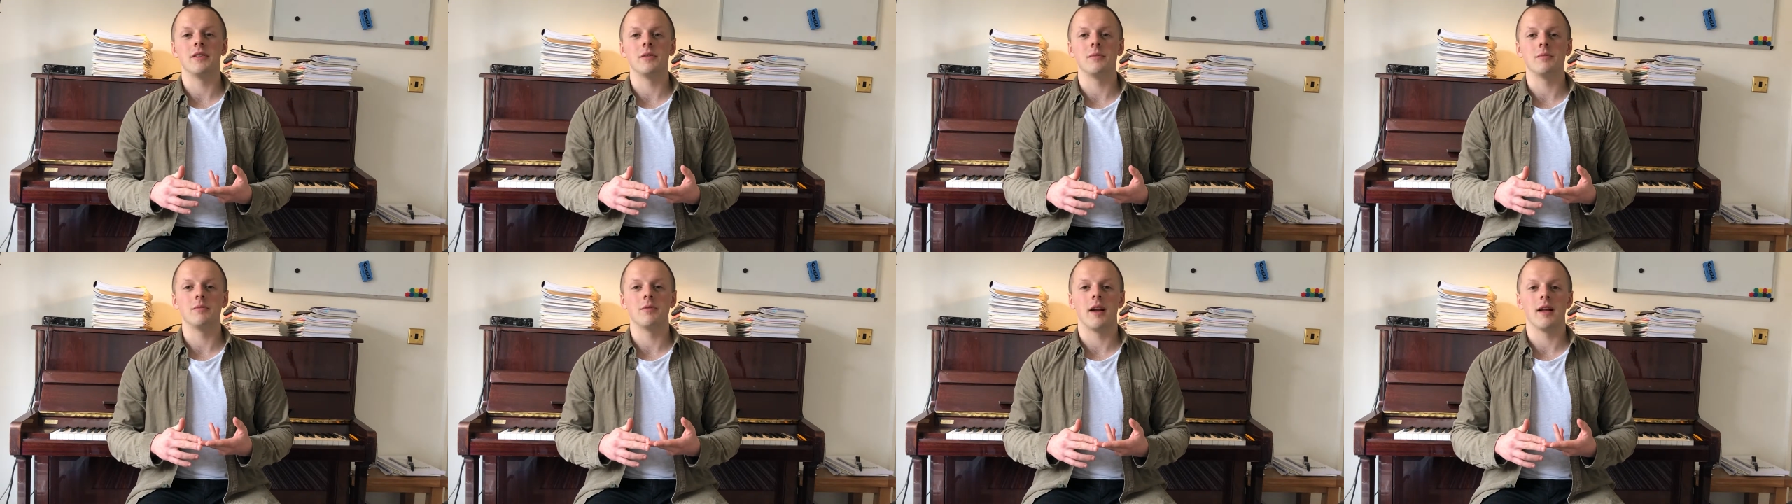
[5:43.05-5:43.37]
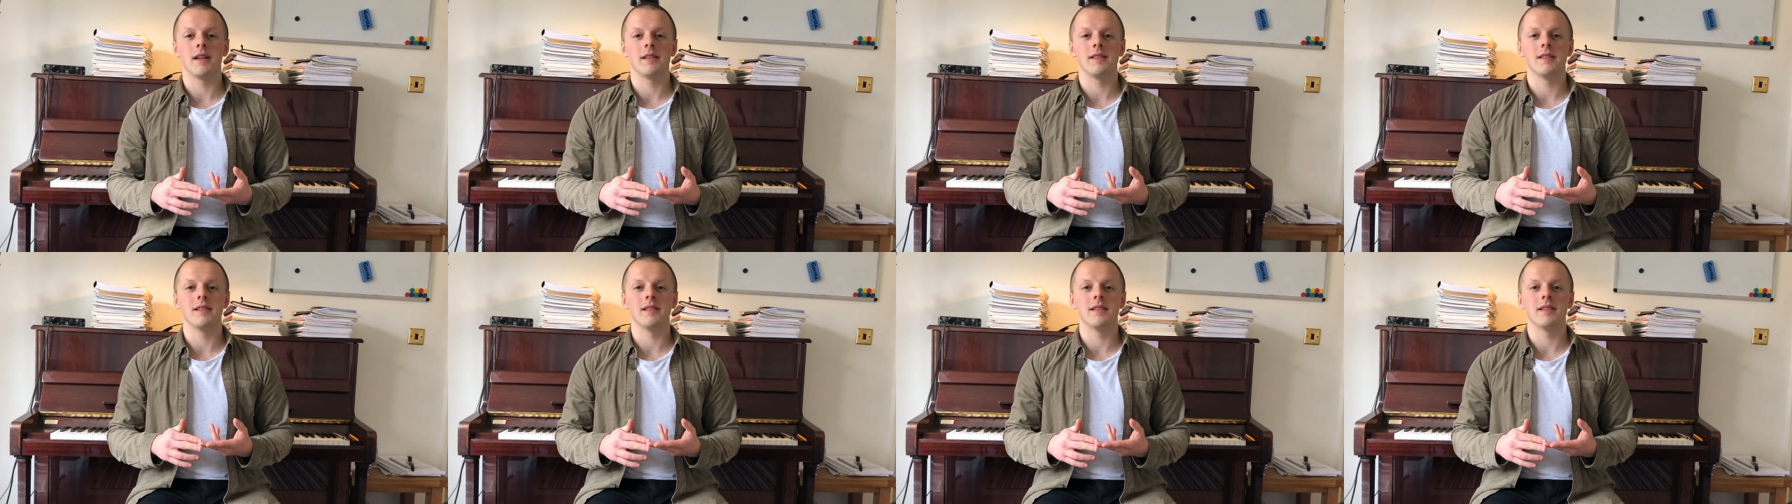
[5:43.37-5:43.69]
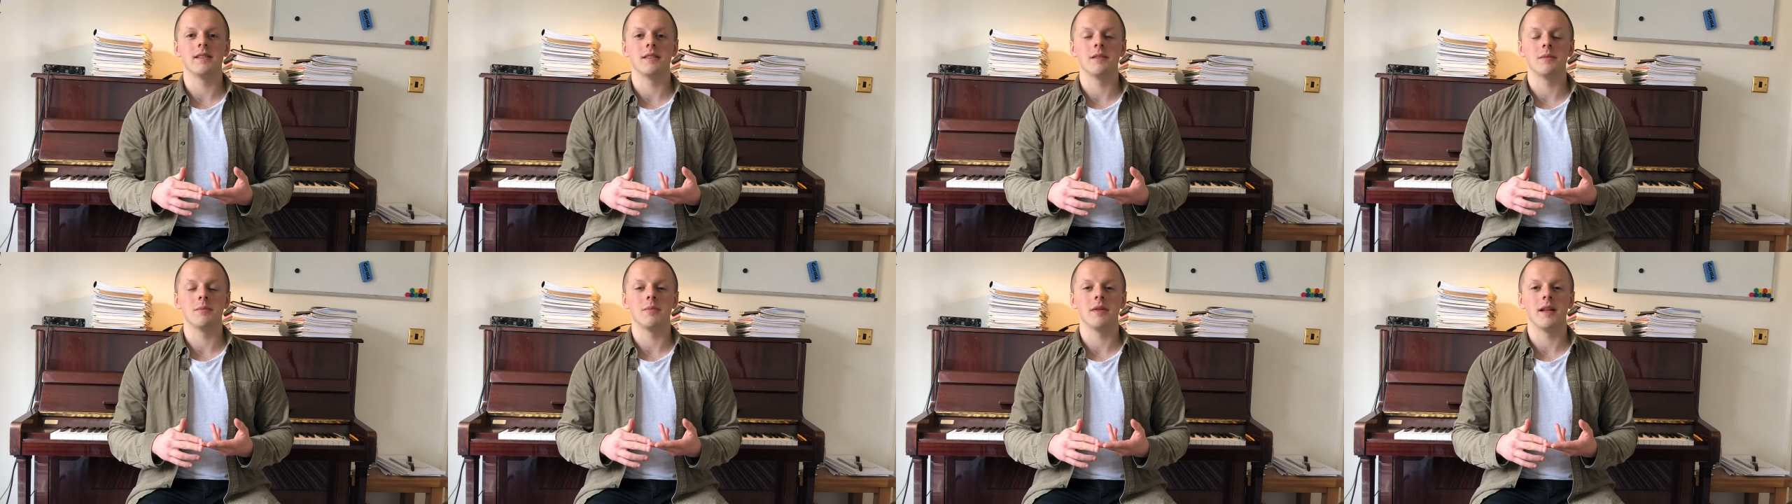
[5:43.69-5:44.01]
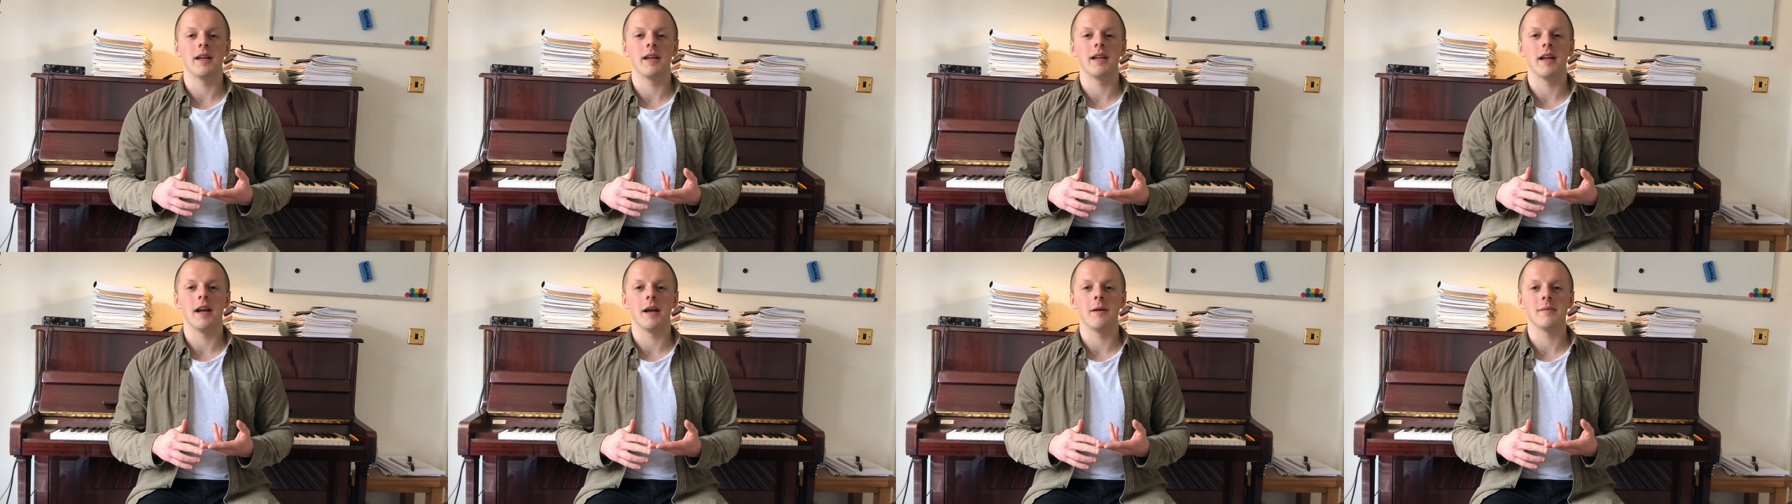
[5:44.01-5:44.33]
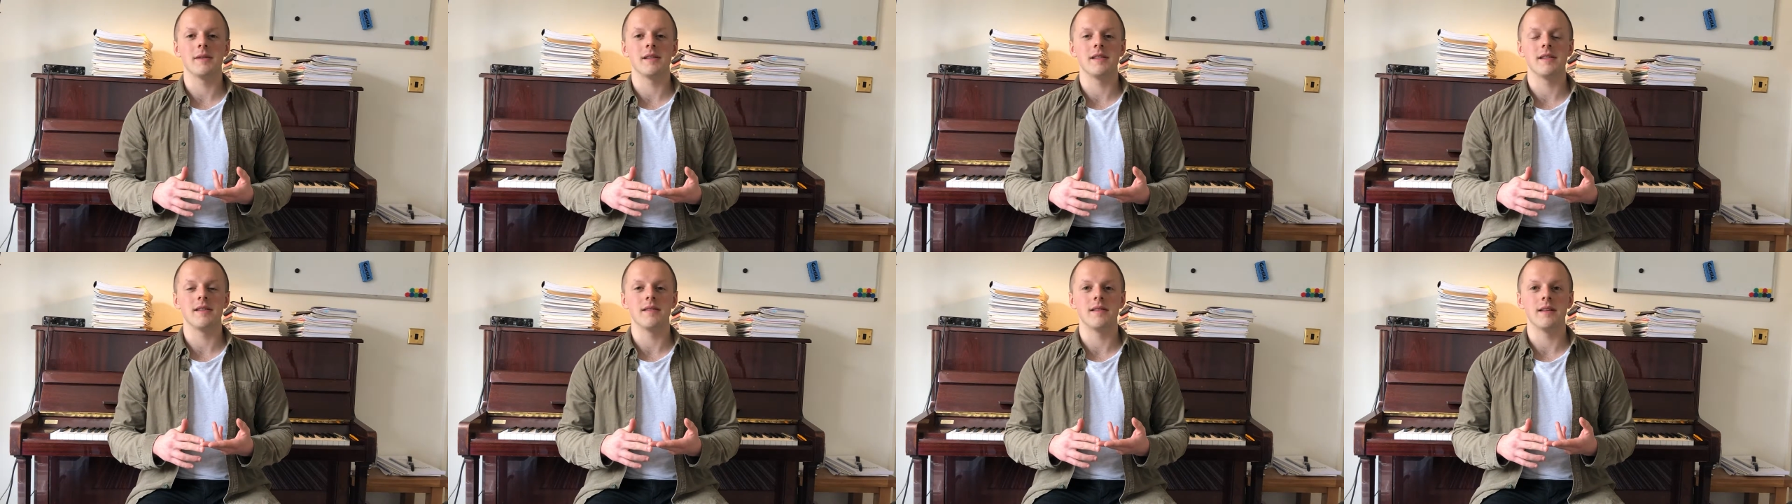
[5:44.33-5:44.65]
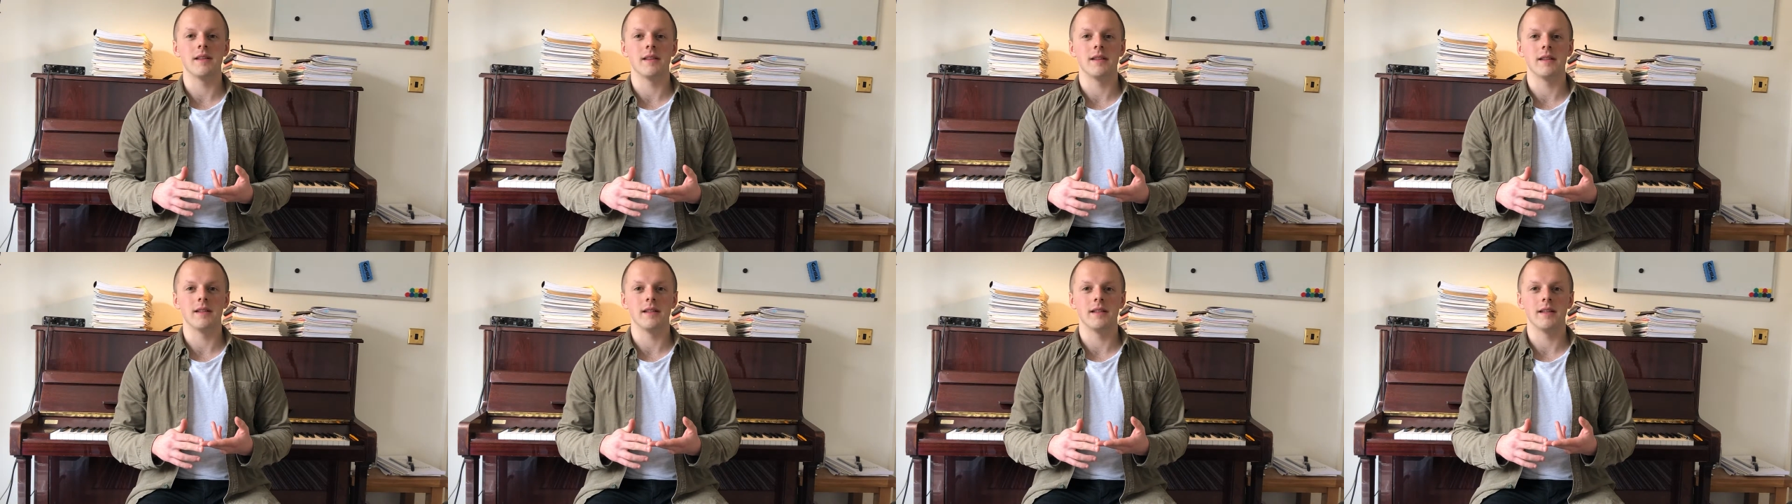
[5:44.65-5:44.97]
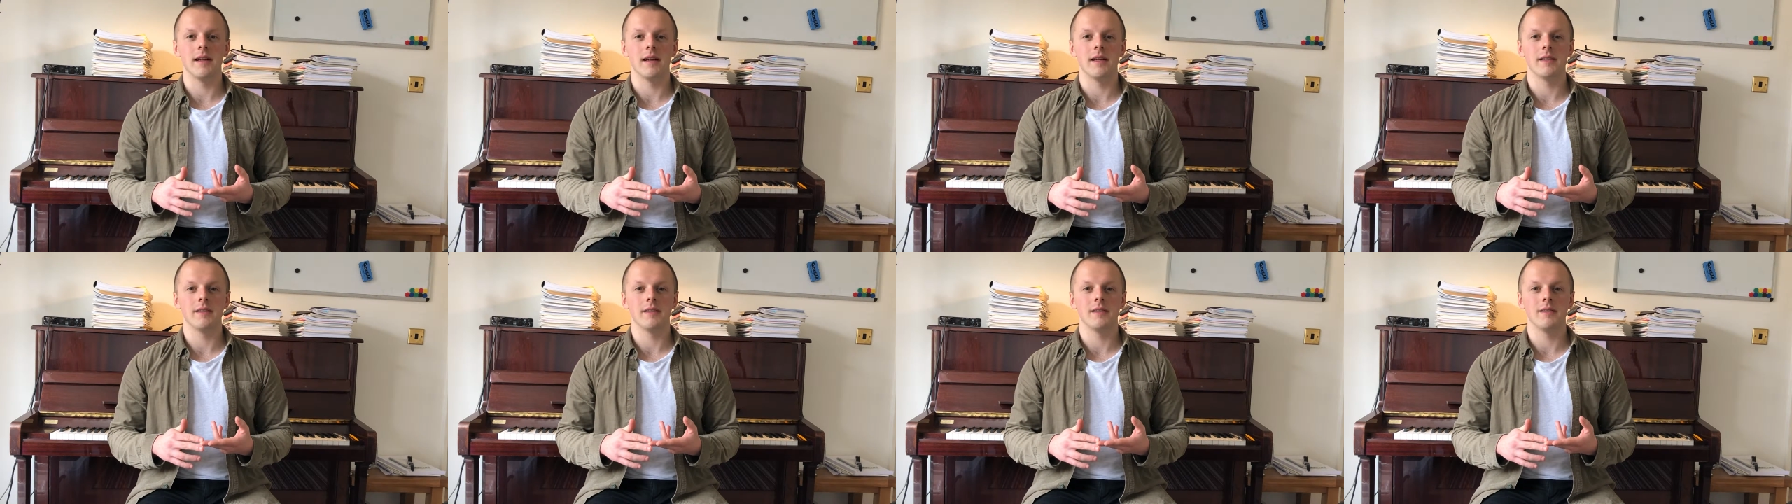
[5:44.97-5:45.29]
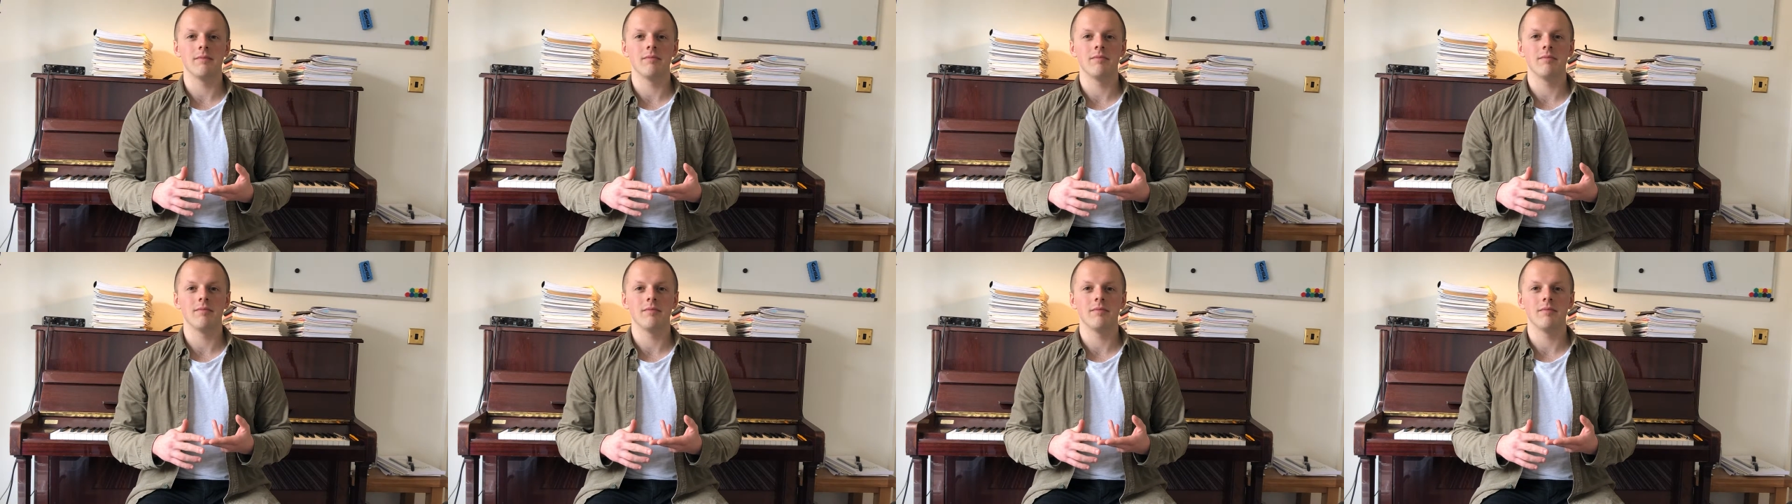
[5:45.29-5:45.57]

good practice and playing habits in the early days.